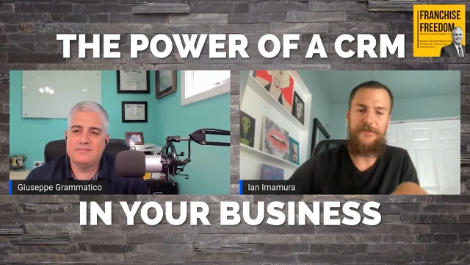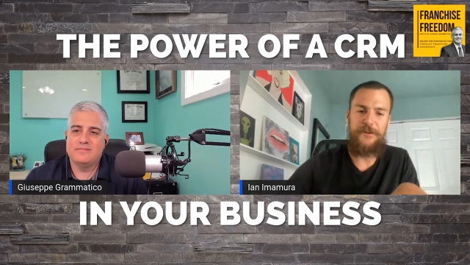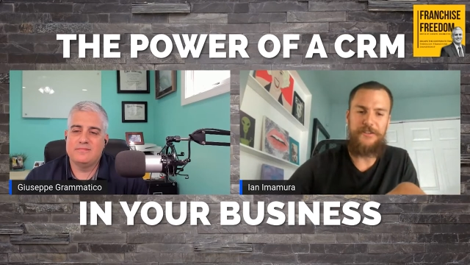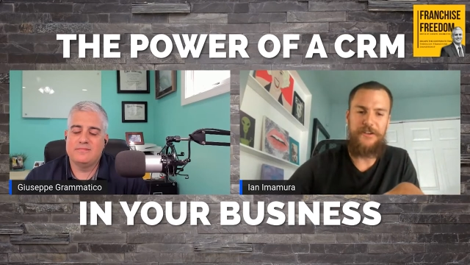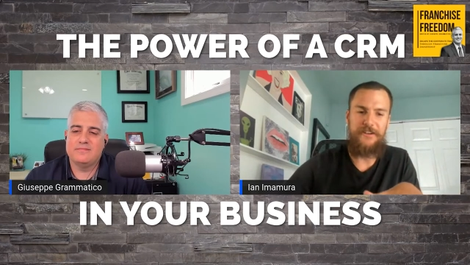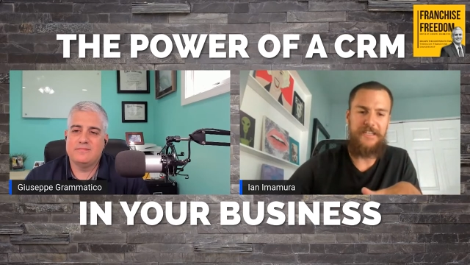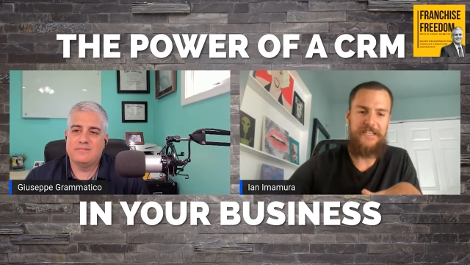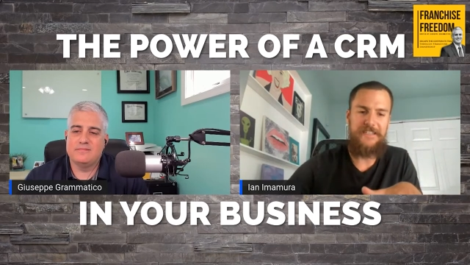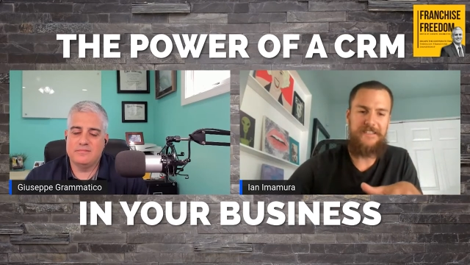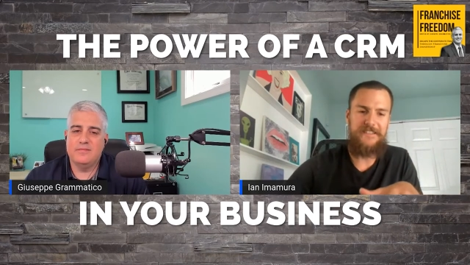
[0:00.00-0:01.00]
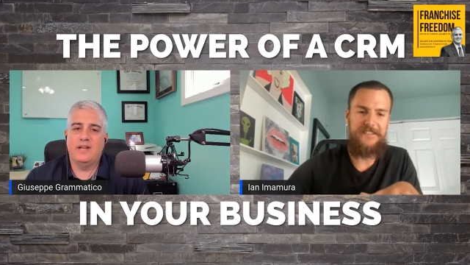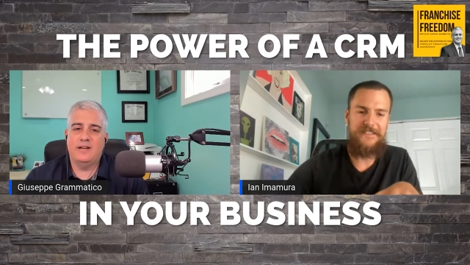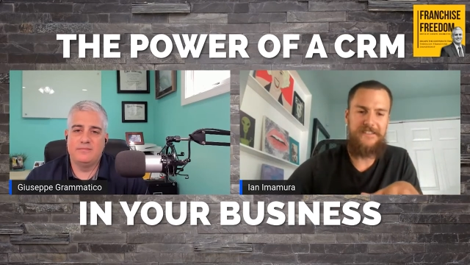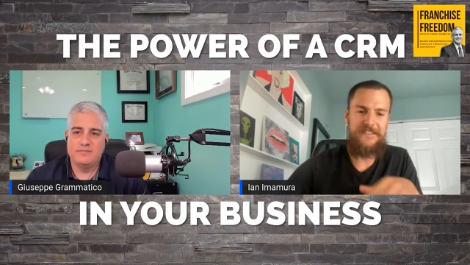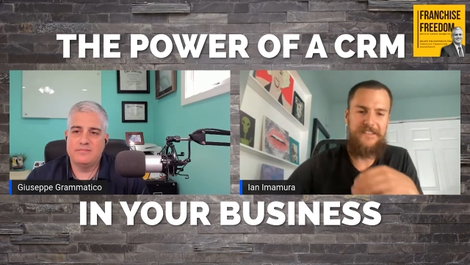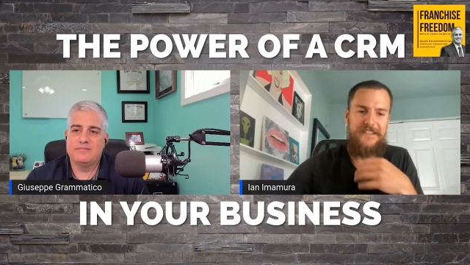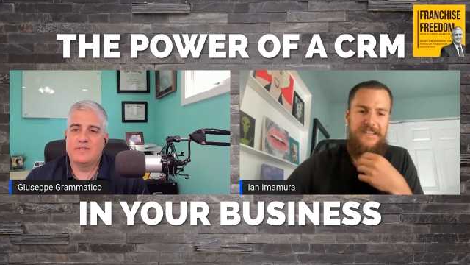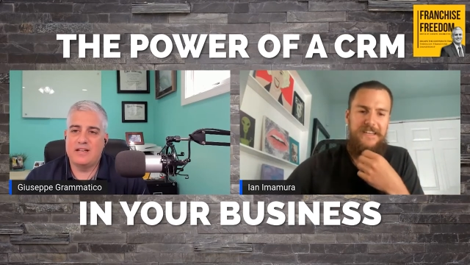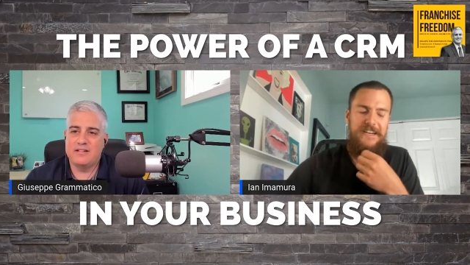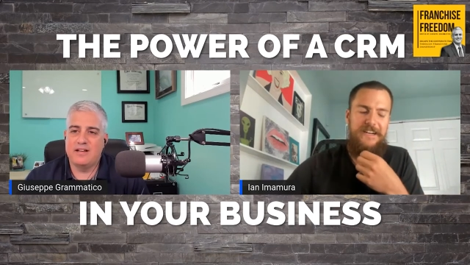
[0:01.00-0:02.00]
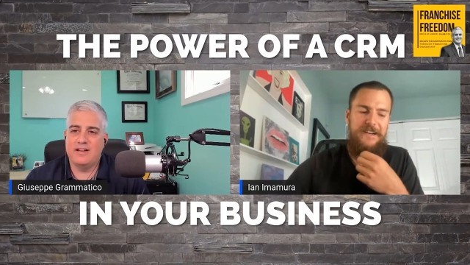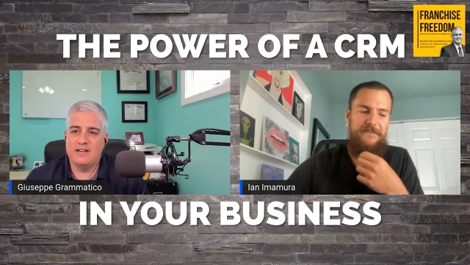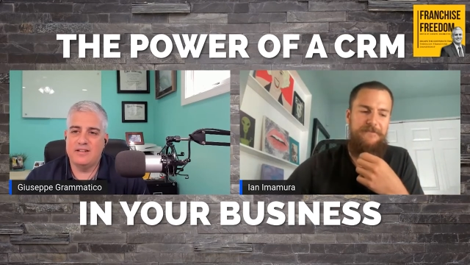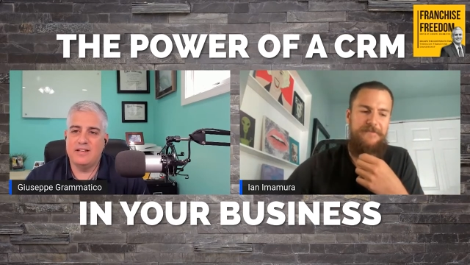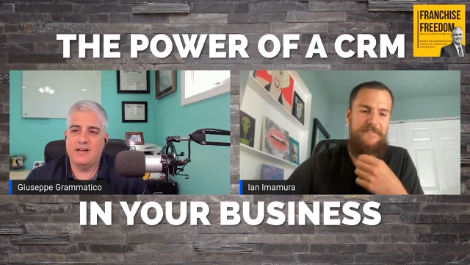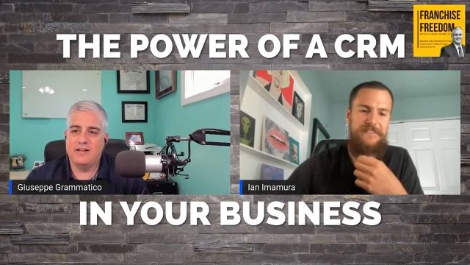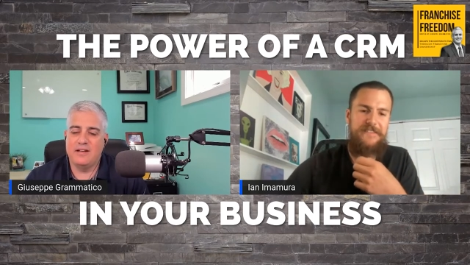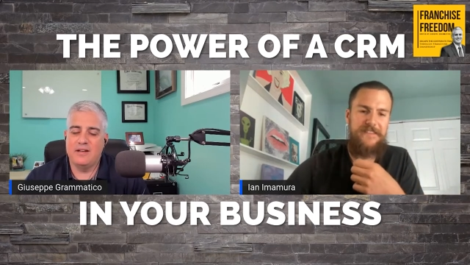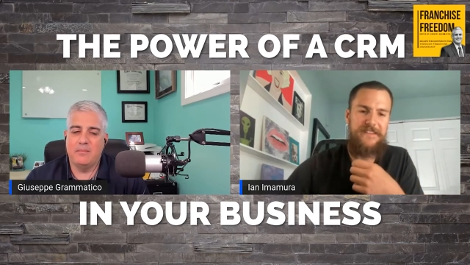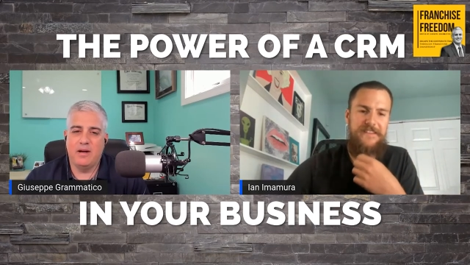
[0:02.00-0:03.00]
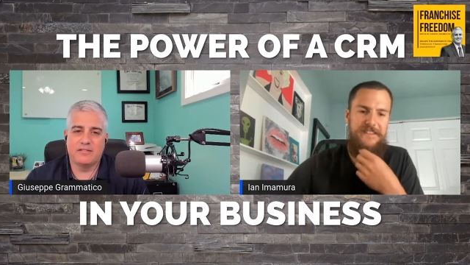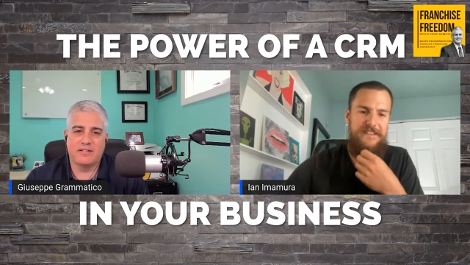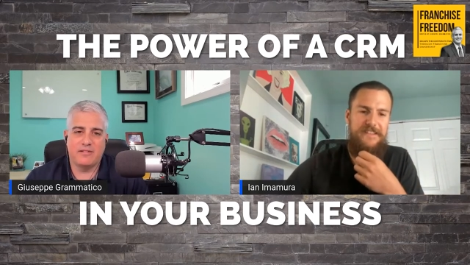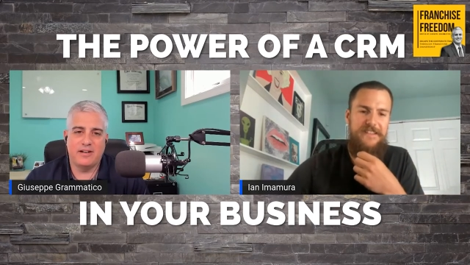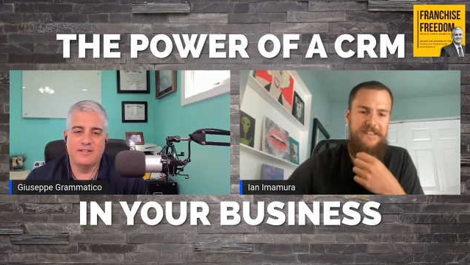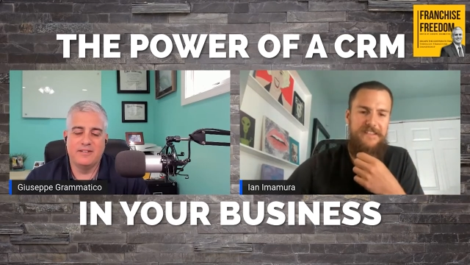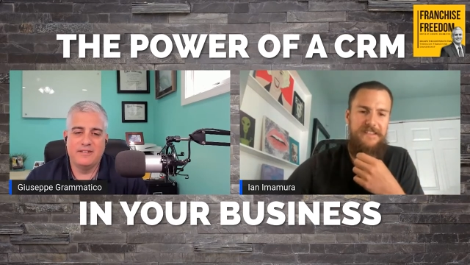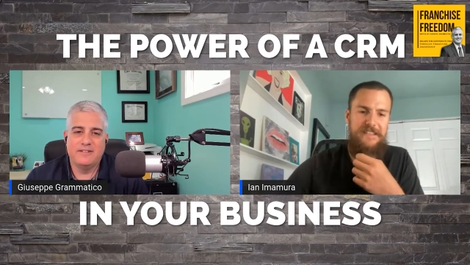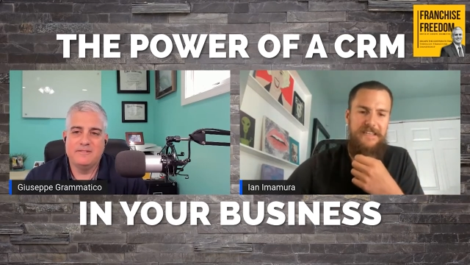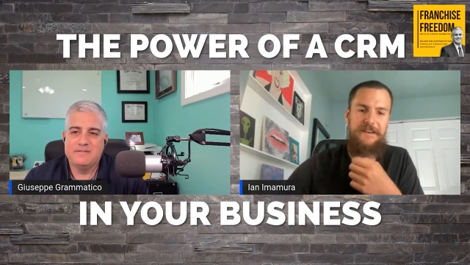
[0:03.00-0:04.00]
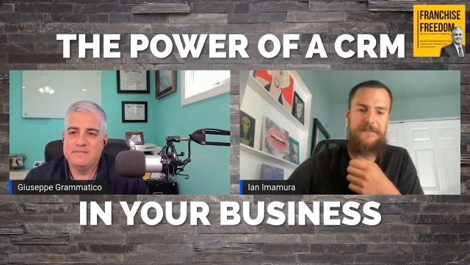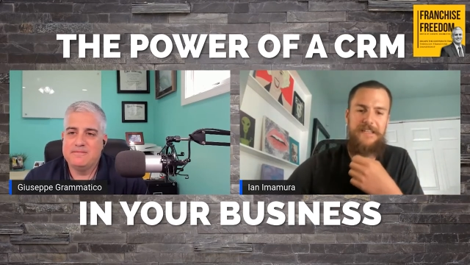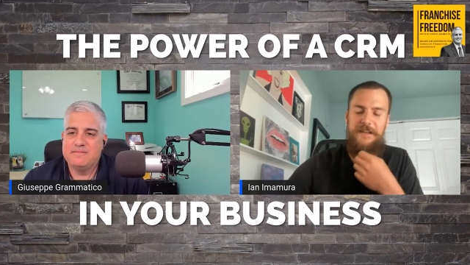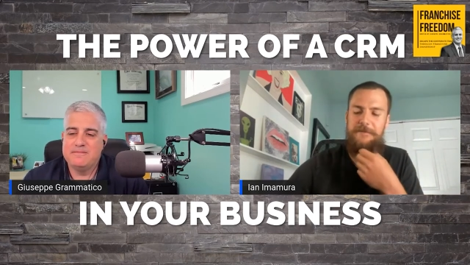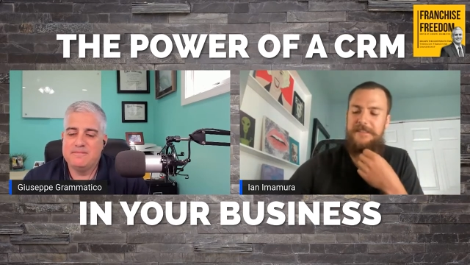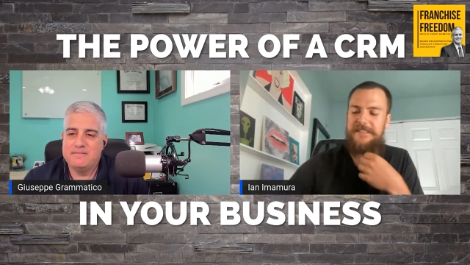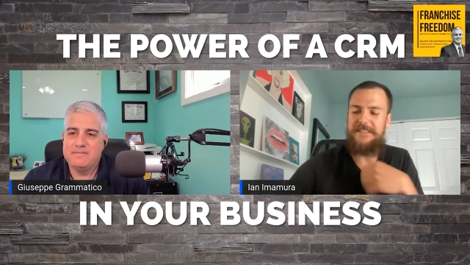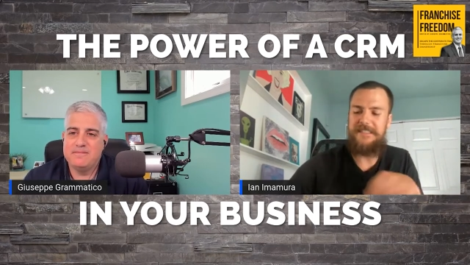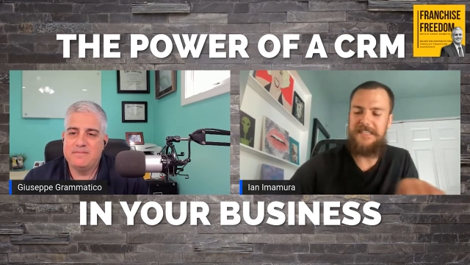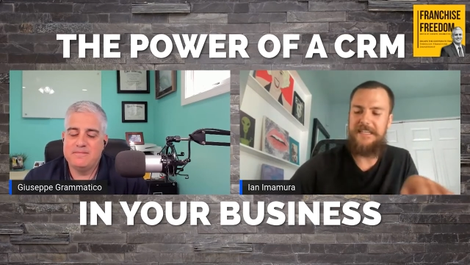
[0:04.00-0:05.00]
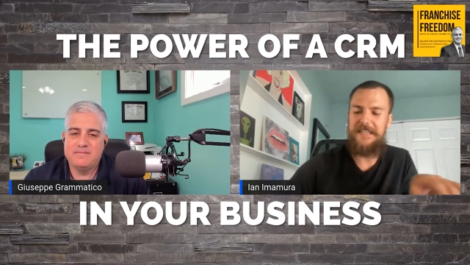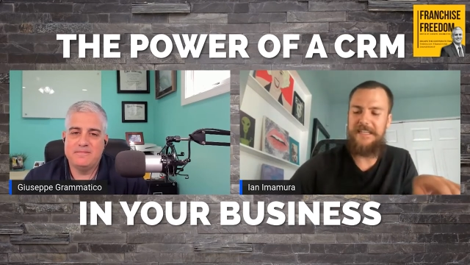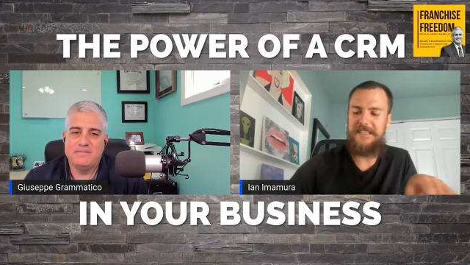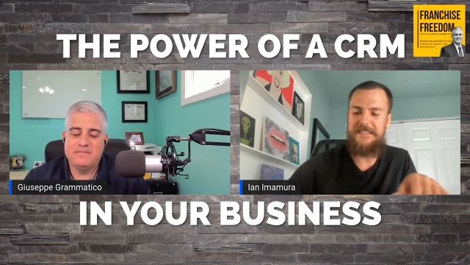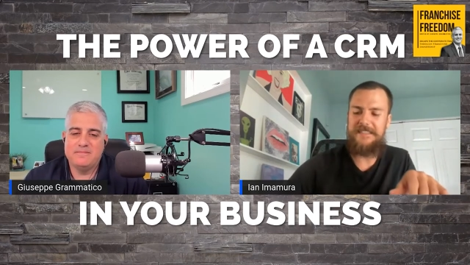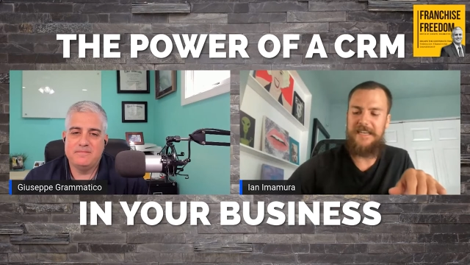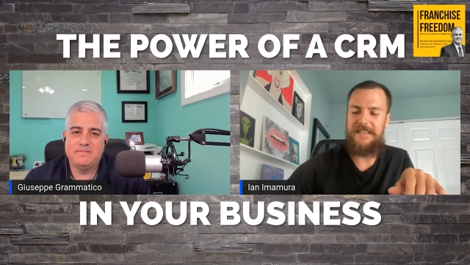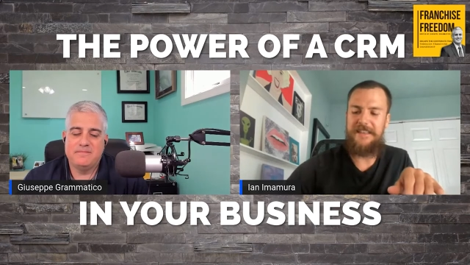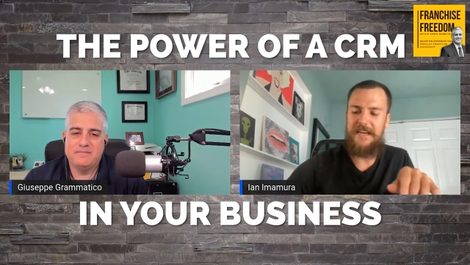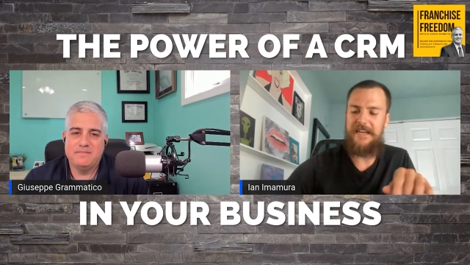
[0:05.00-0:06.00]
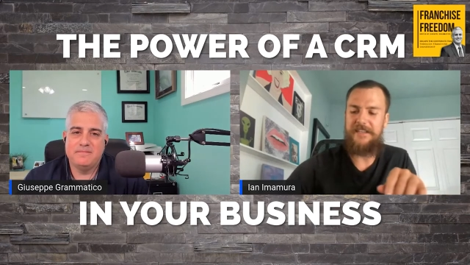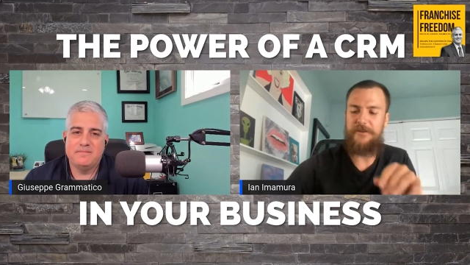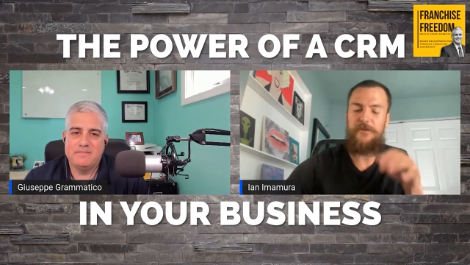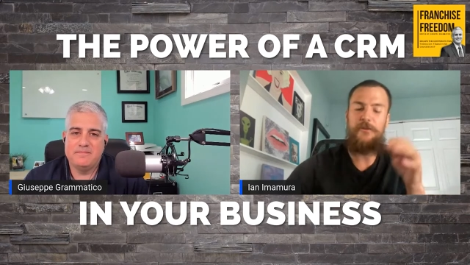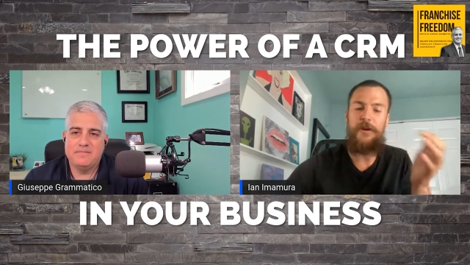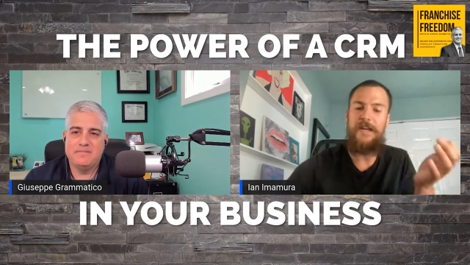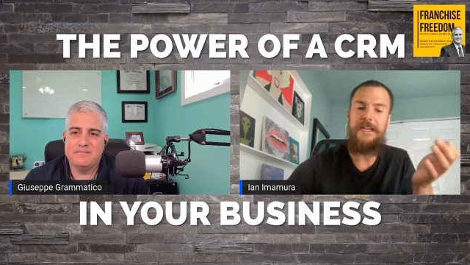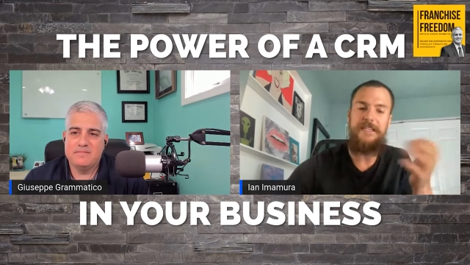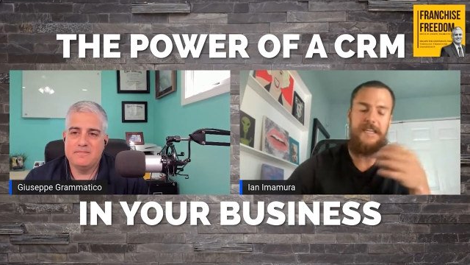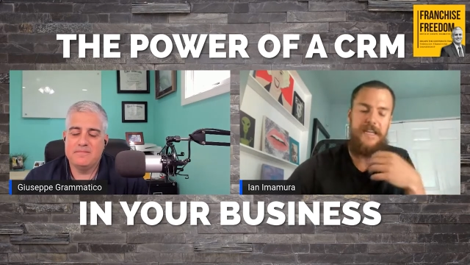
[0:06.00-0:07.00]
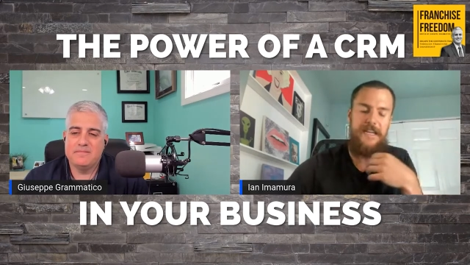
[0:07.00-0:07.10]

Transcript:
Speaker 1: You've heard of Starlink? Mm,
Speaker 2: yeah, Tesla. Um, uh, yeah, uh, Musk, right?
Speaker 1: Yep, Elon Musk. Since he said that Ukraine